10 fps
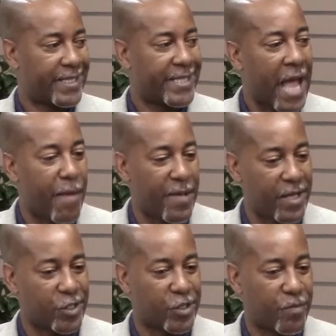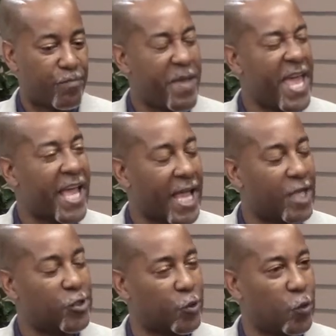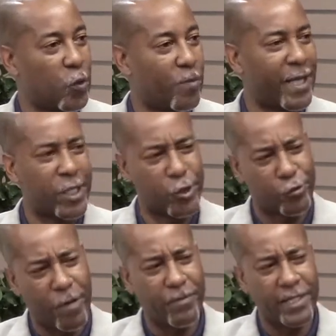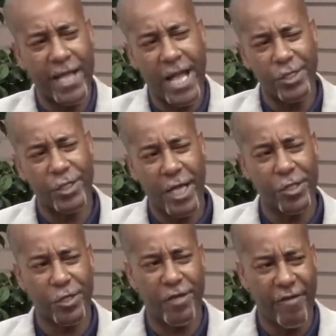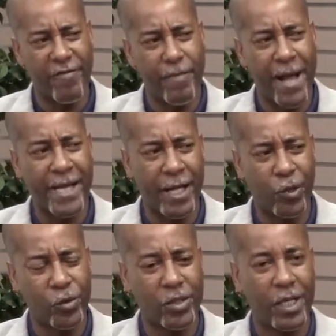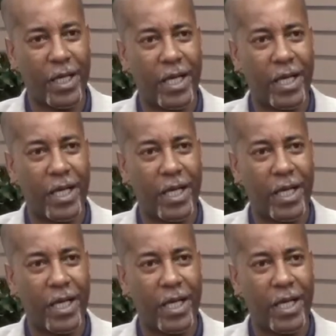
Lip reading: damage being in school by disrupting the education of everybody else,